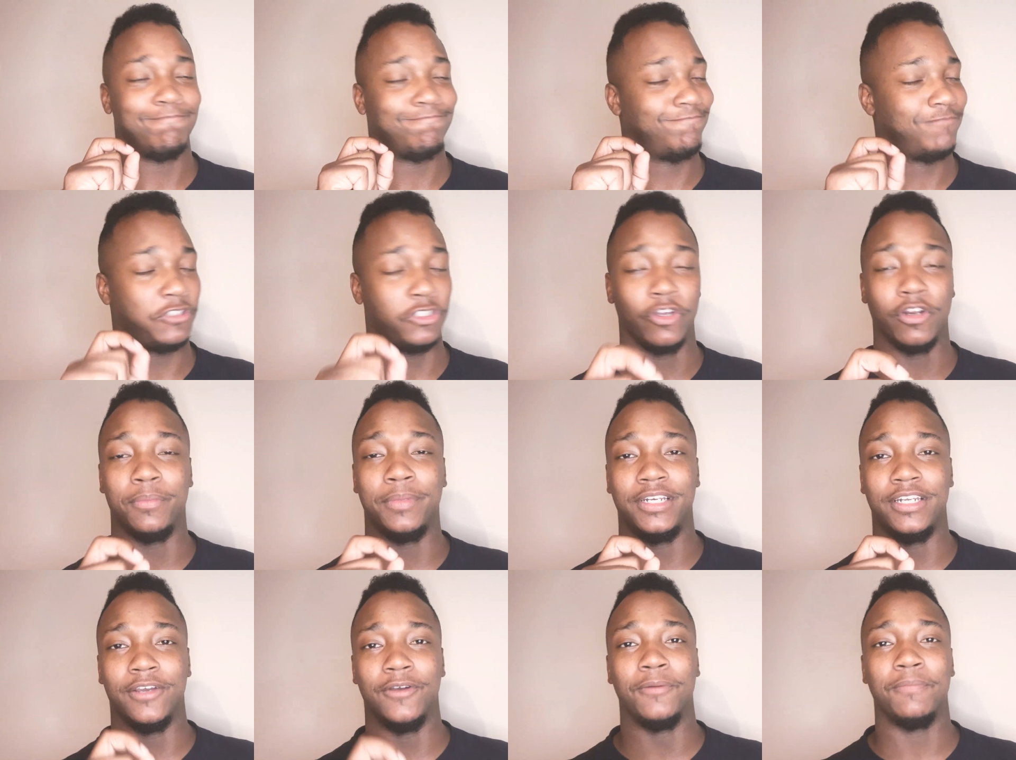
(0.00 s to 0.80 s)
It's going to be
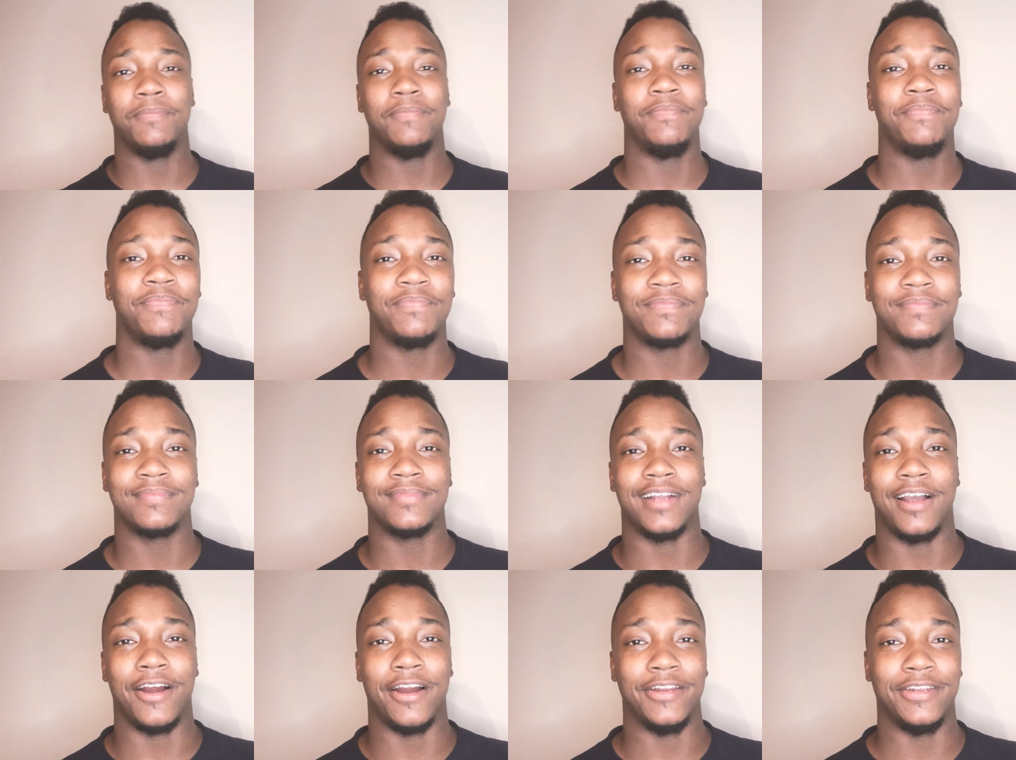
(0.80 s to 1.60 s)
dope.
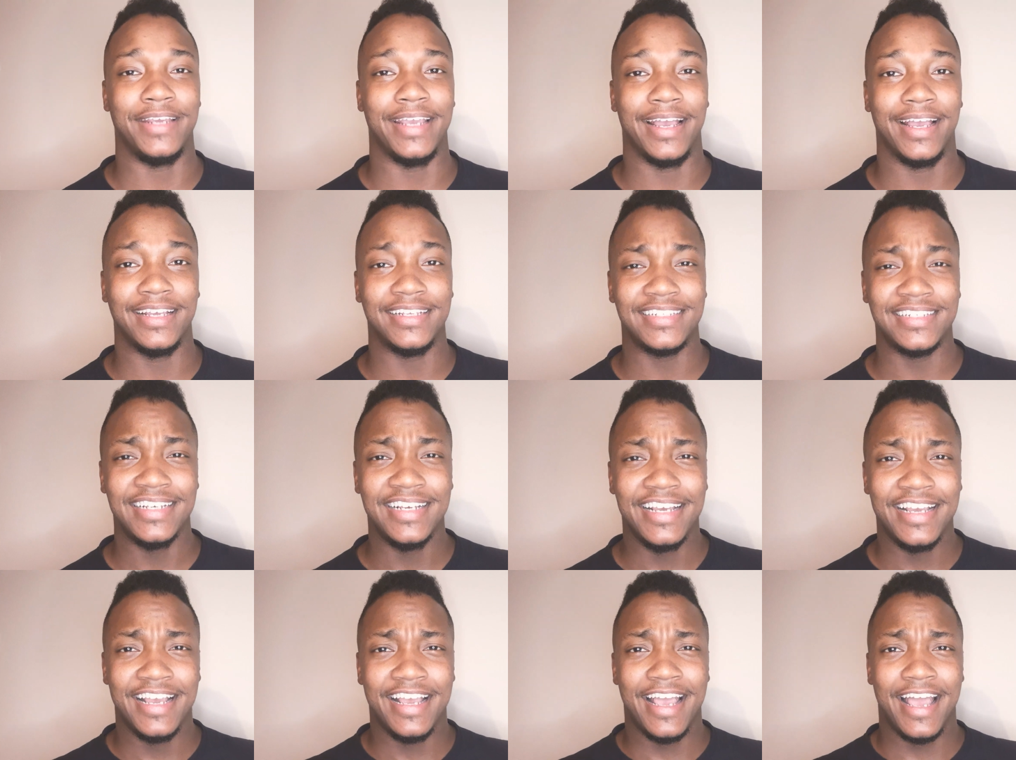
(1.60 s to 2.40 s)
All right, you guys.
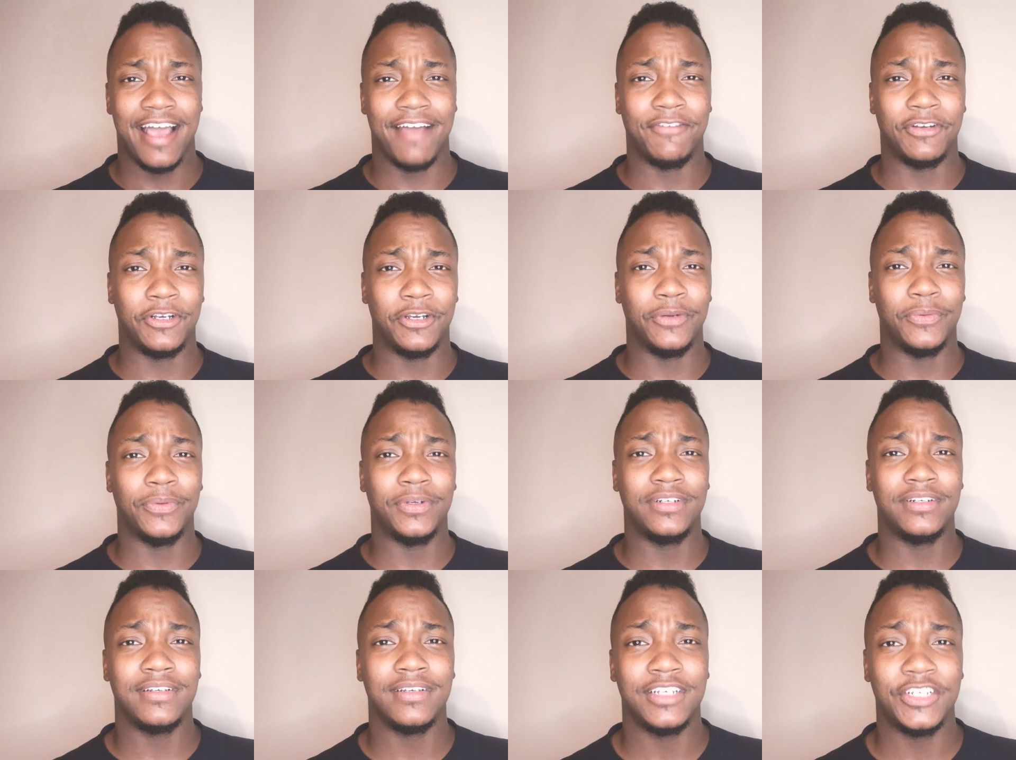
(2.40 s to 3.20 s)
Have a good
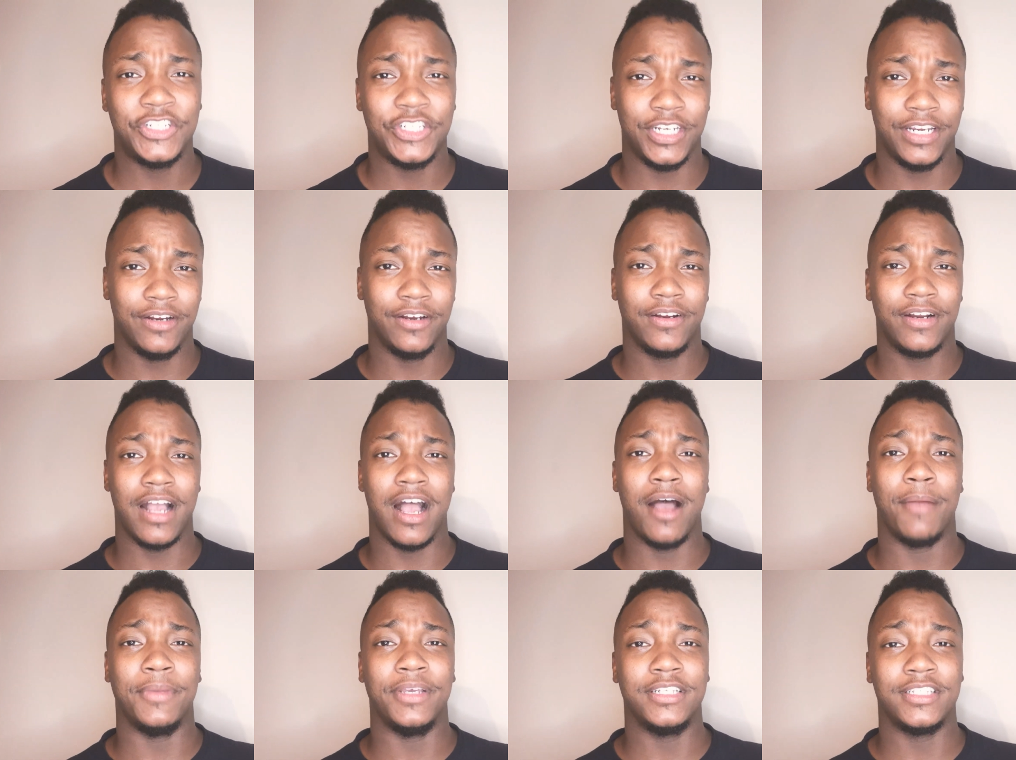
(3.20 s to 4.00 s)
one. Share,
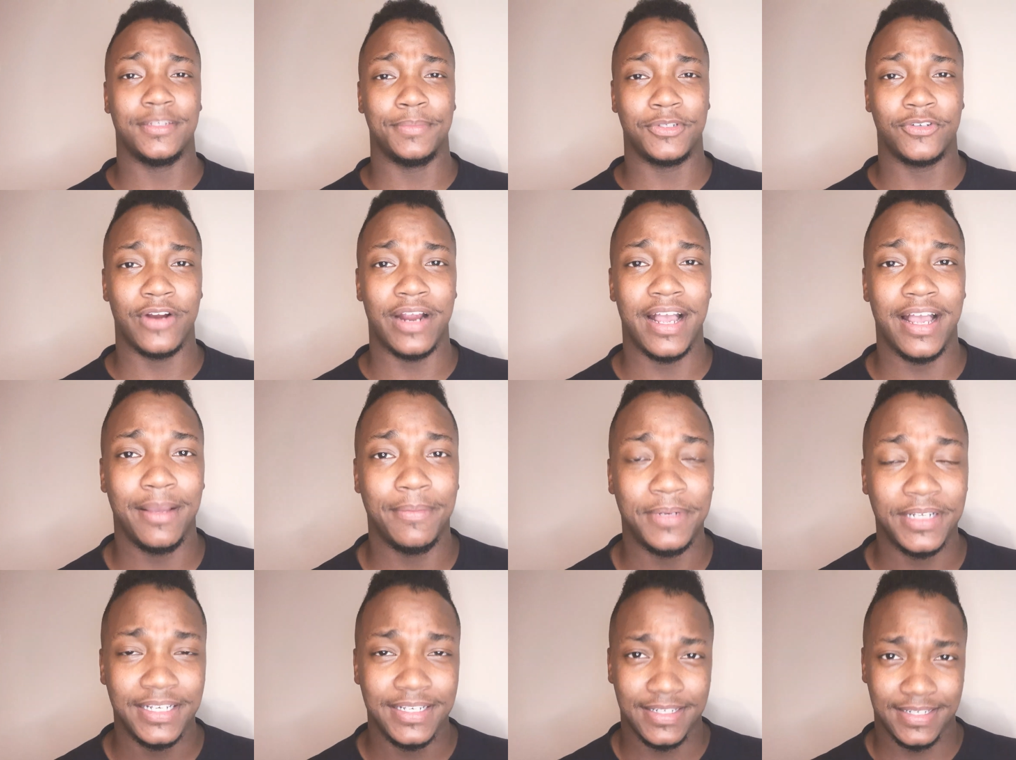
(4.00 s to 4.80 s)
comment,
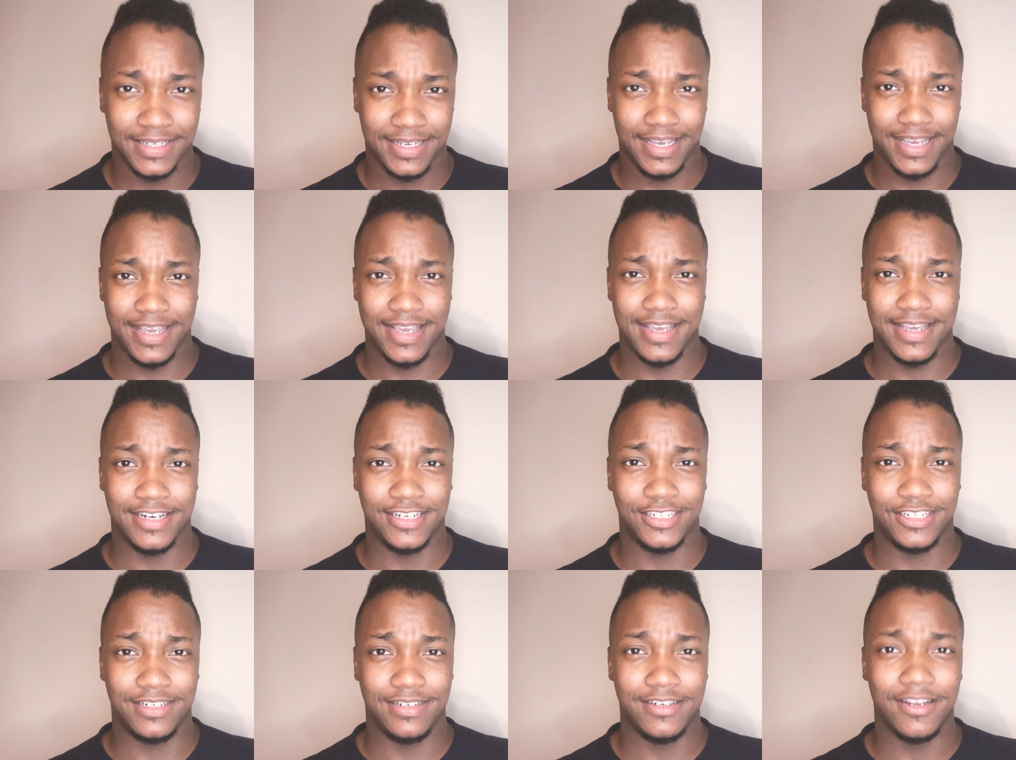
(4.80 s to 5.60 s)
subscribe,
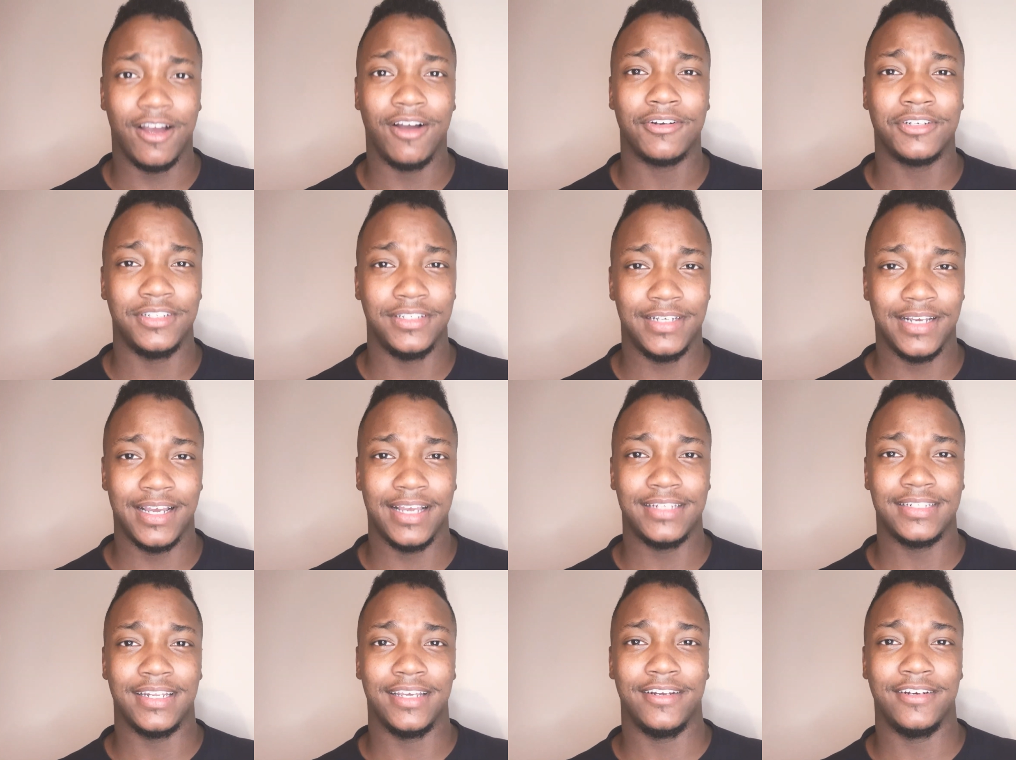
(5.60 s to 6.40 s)
and talk to you
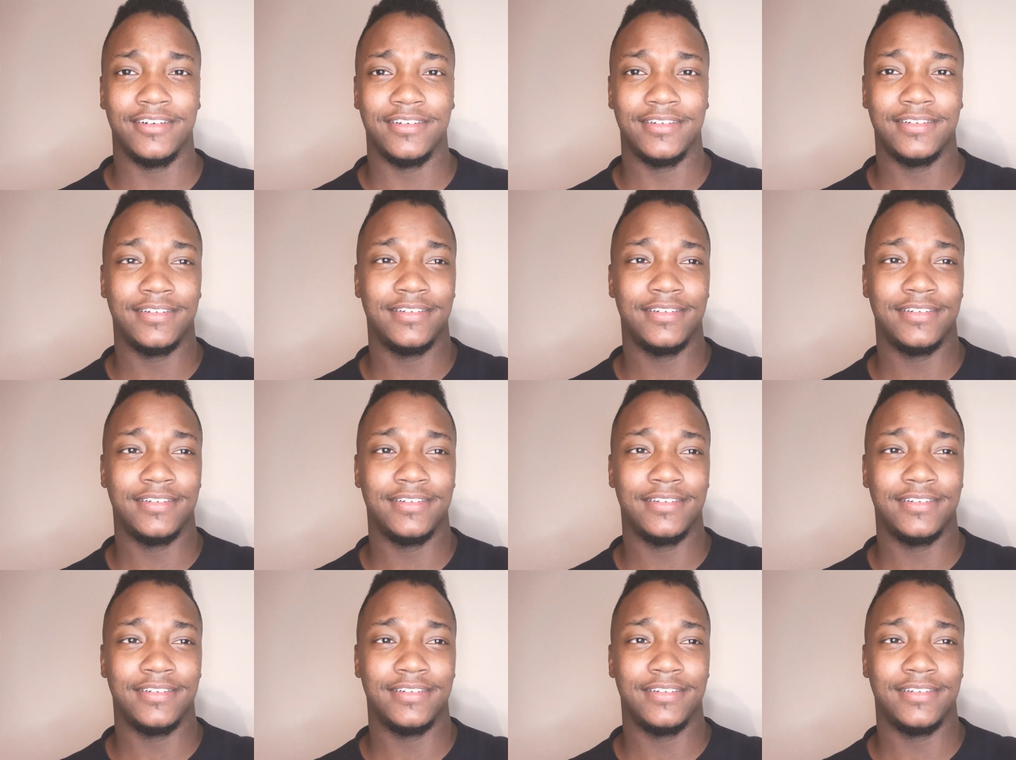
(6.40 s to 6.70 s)
guys later.